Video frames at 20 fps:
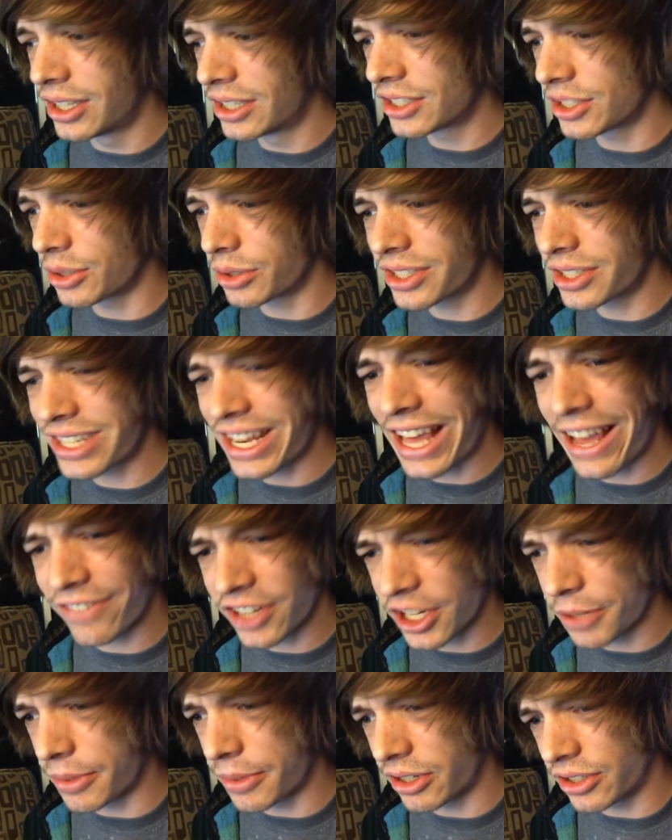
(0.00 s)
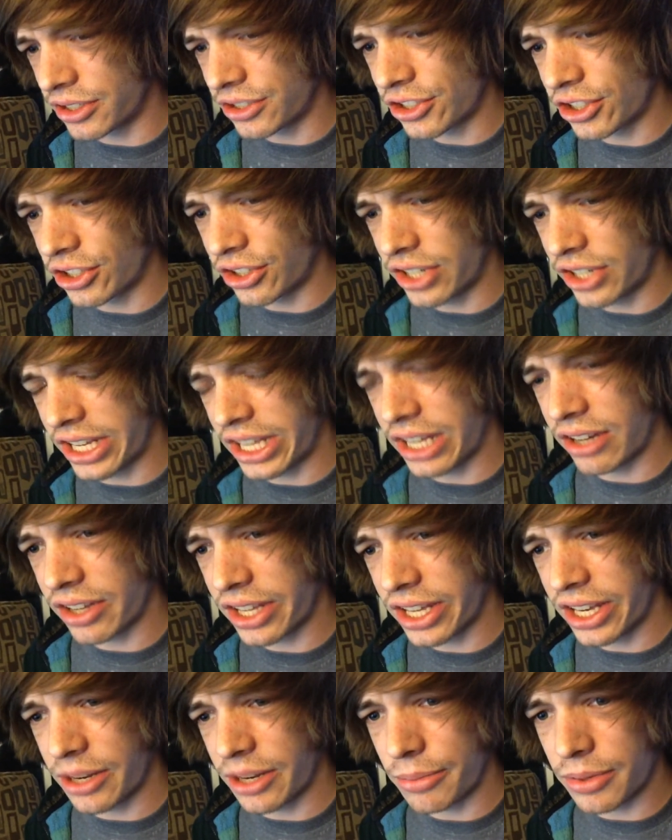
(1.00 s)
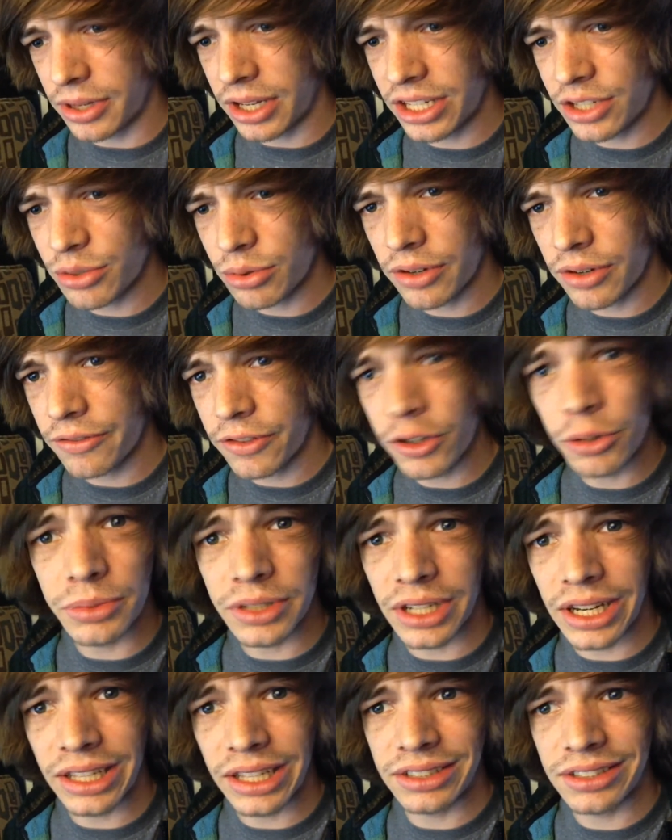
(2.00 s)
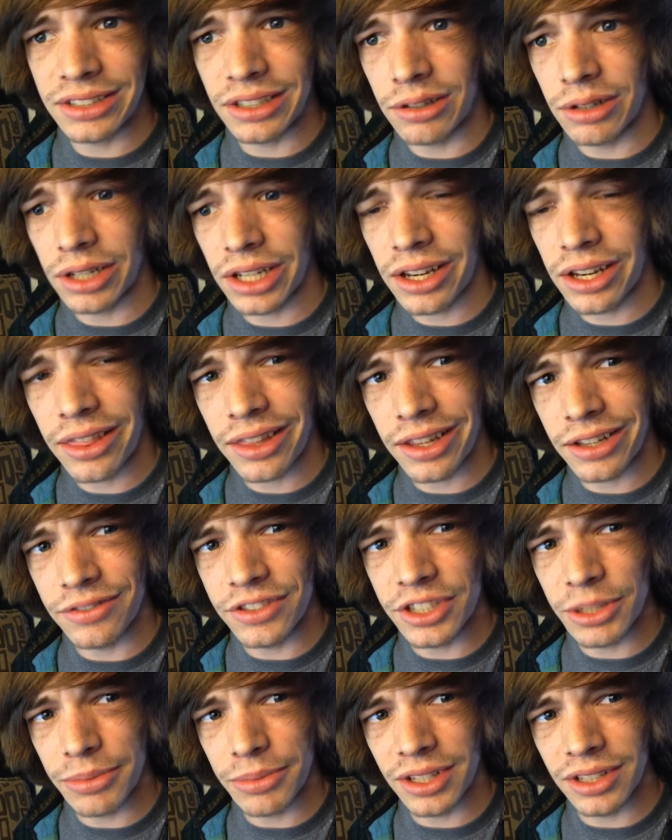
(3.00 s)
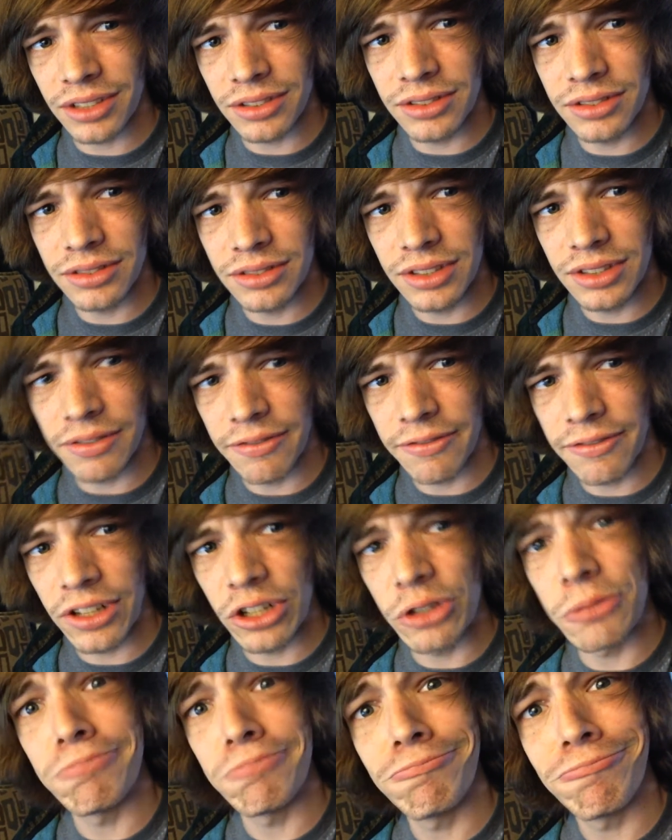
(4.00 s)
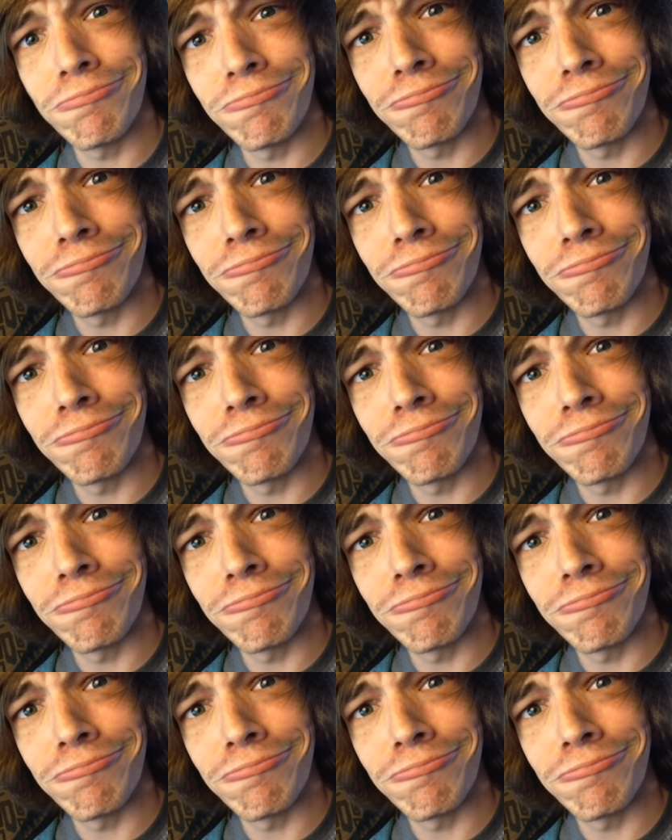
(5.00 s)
So it doesn't have to come out on a certain day. I'll get it, but I just want to film today, so I got to think of something to film.